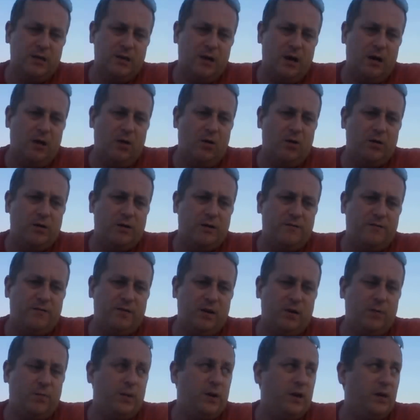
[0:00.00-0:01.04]
a lot of the
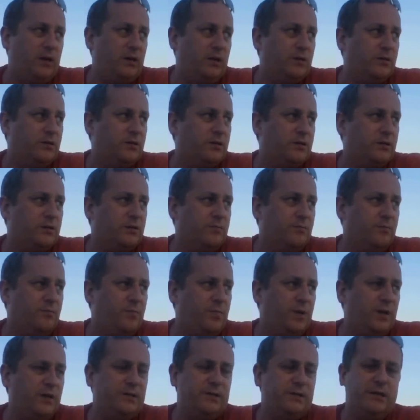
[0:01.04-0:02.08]
philippines
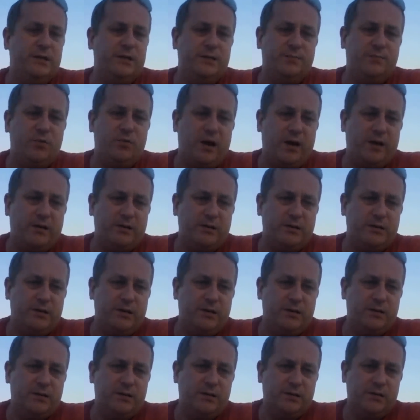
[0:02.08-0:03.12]
business
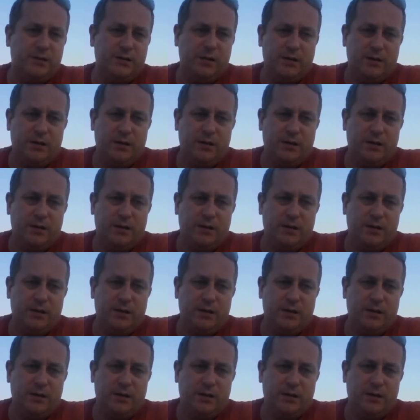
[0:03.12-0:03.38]
practices